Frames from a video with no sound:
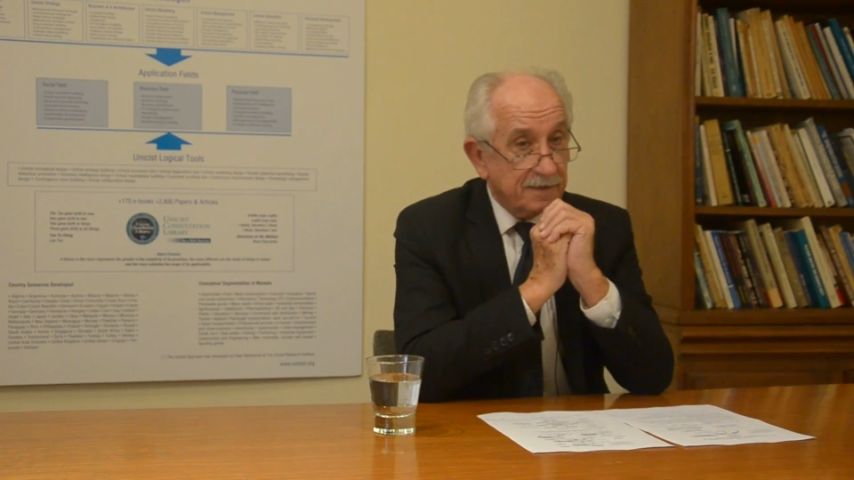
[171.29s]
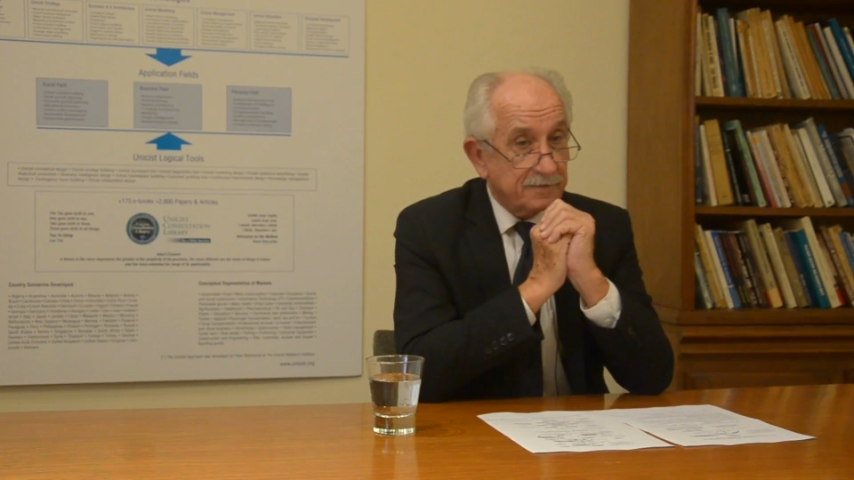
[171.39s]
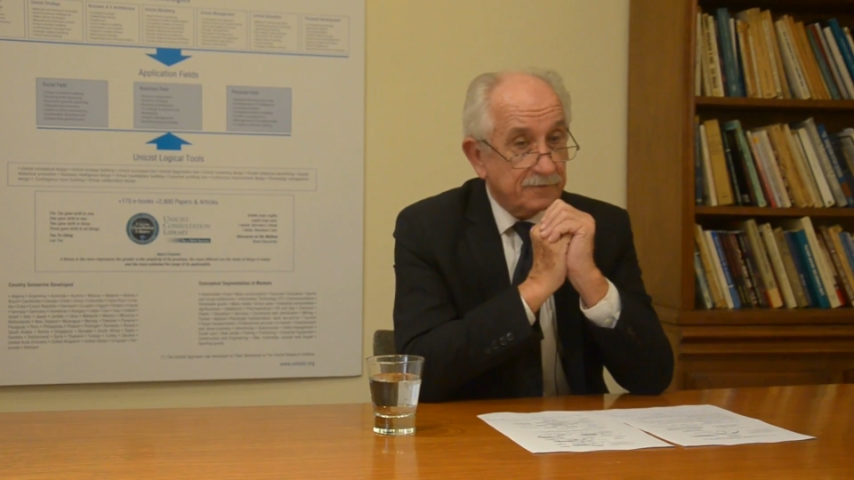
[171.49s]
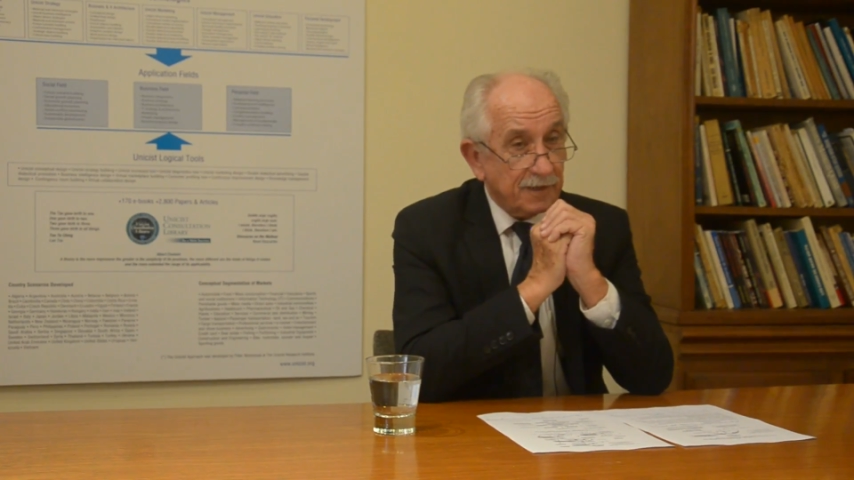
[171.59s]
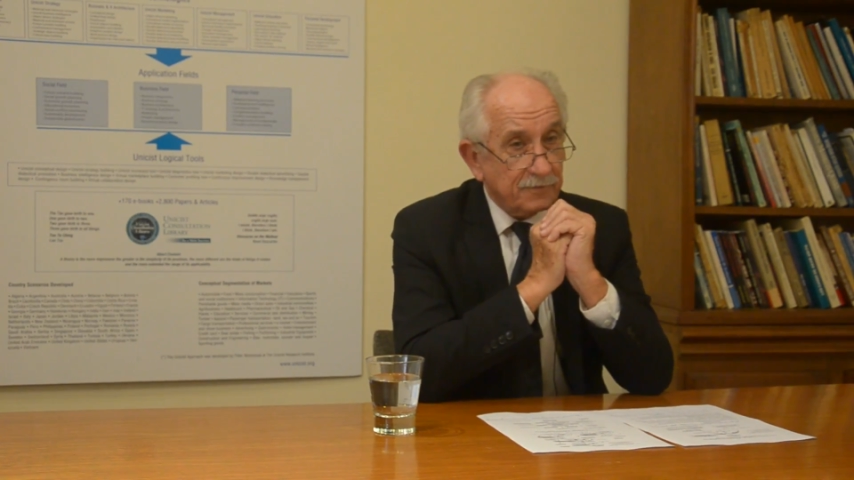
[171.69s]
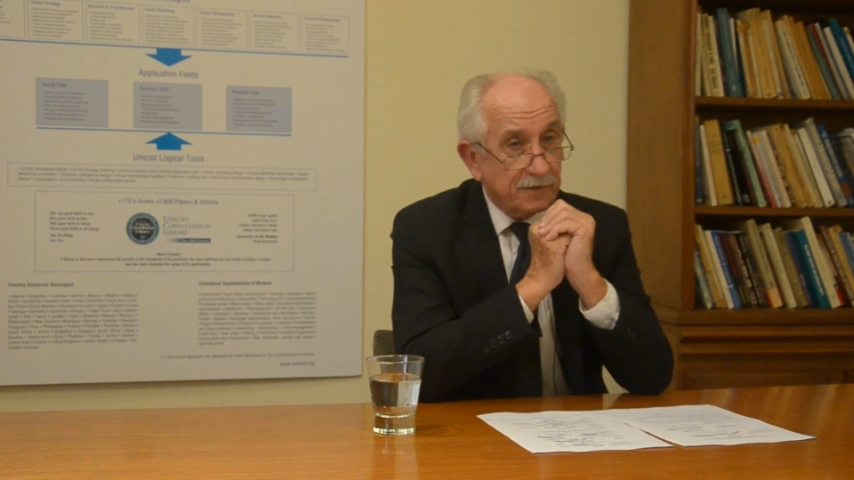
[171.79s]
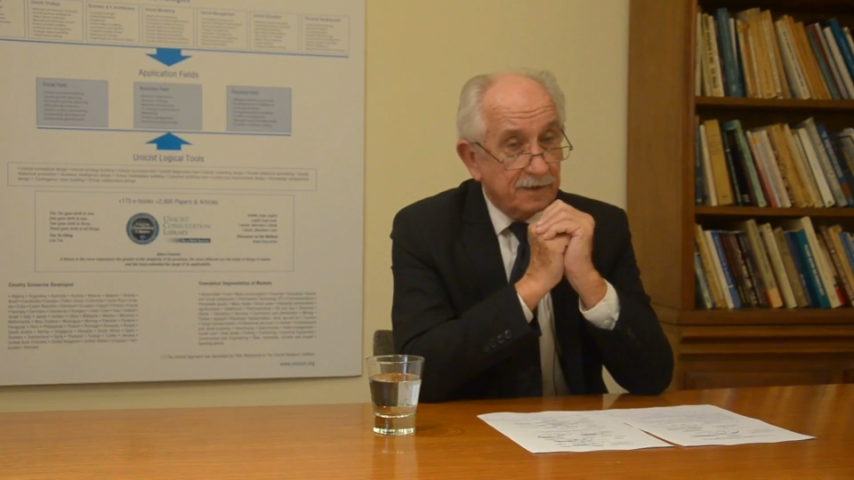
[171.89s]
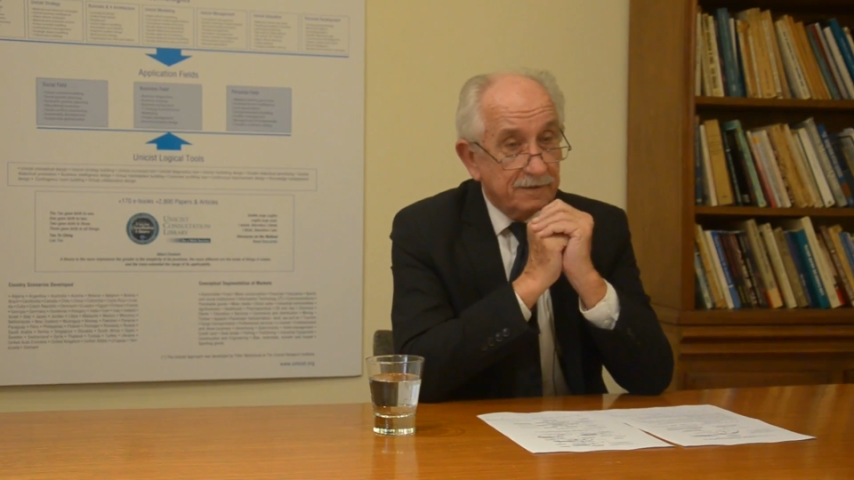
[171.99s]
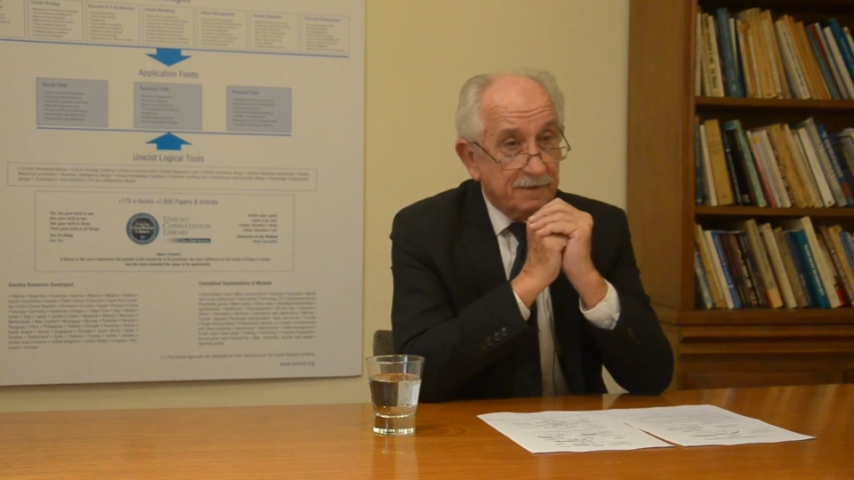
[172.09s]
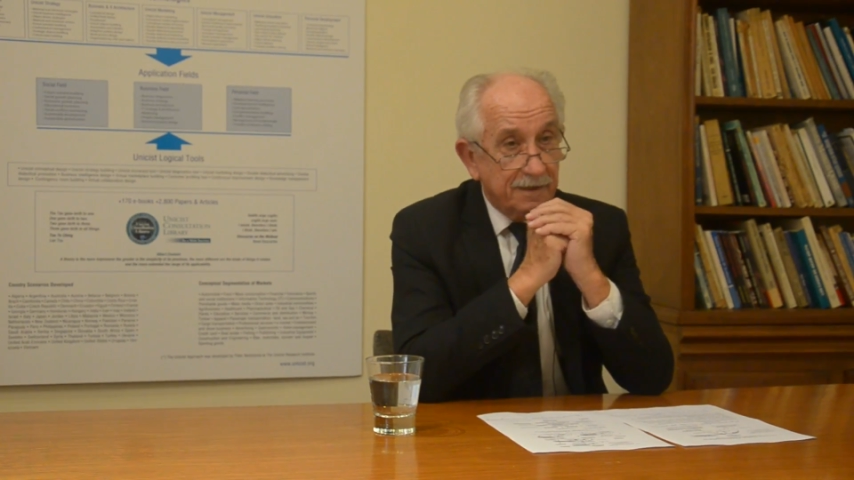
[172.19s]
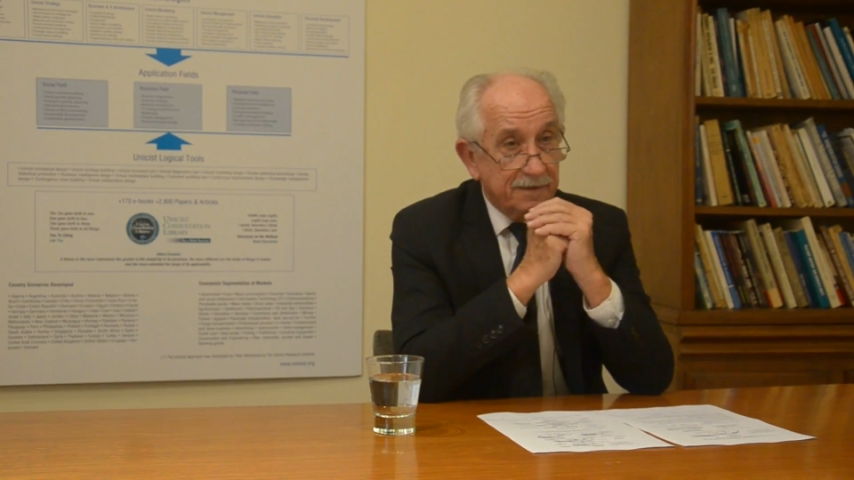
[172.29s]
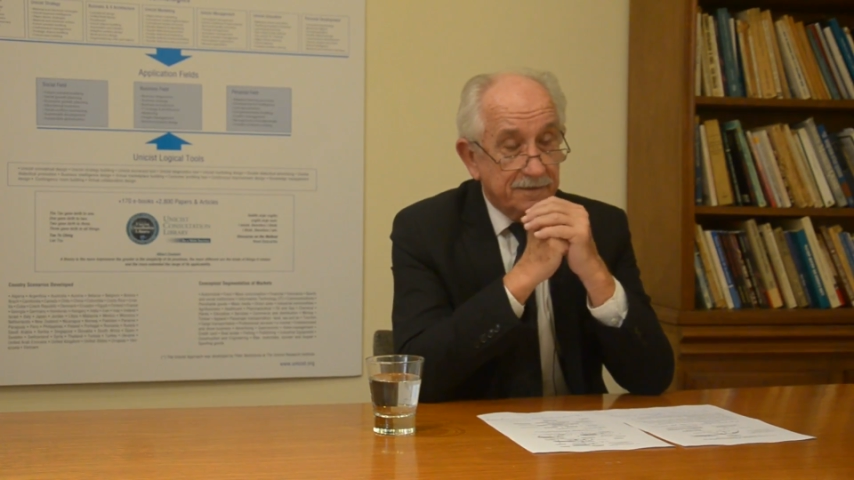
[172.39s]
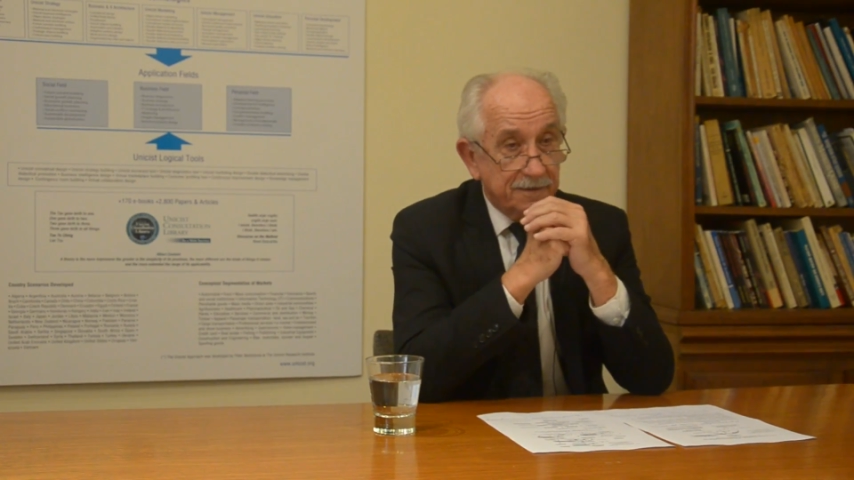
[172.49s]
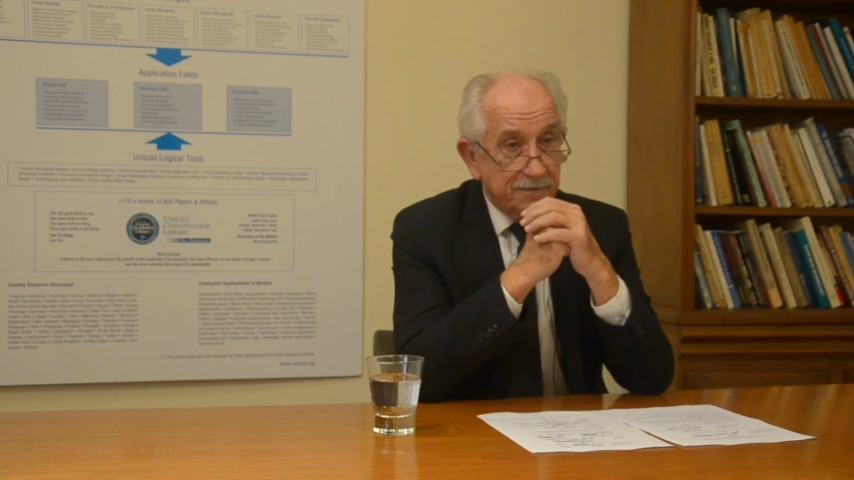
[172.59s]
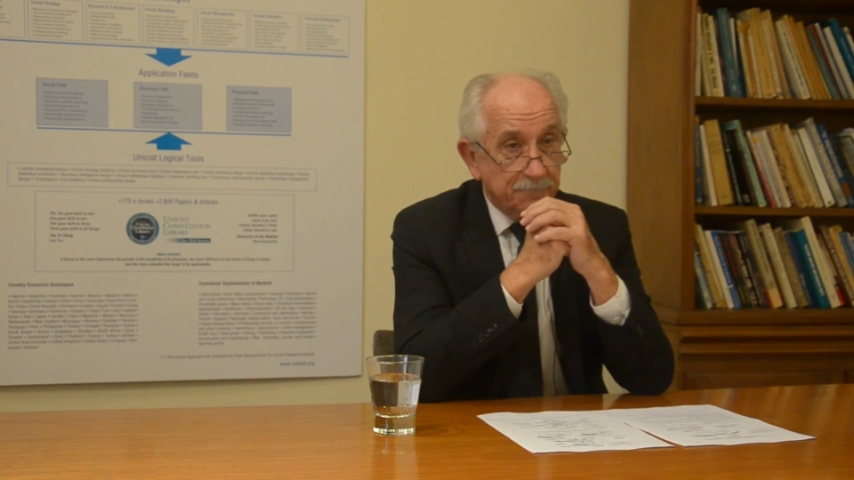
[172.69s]
structural
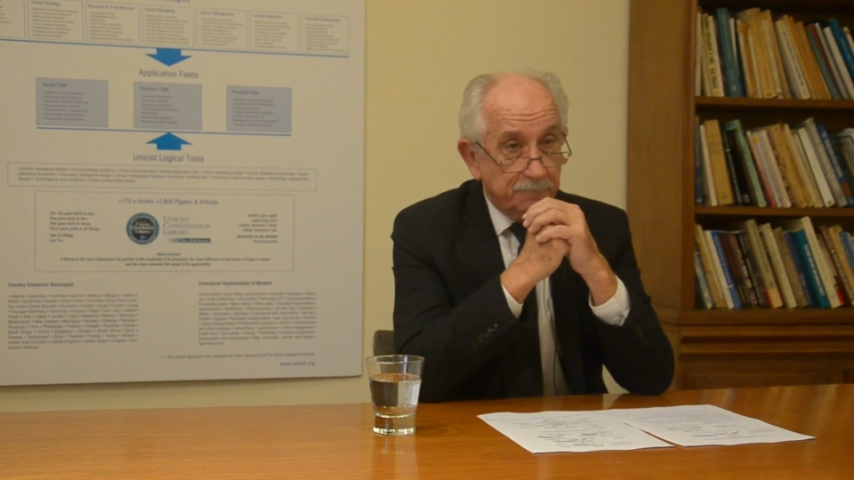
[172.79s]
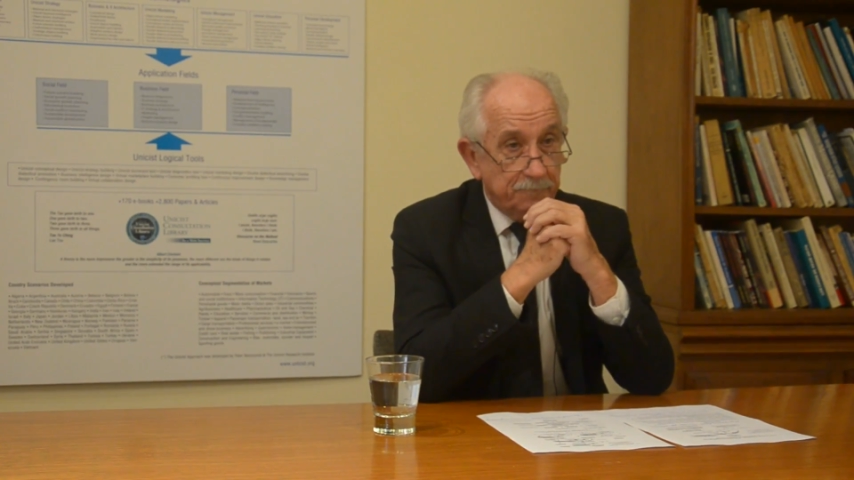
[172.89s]
intelligence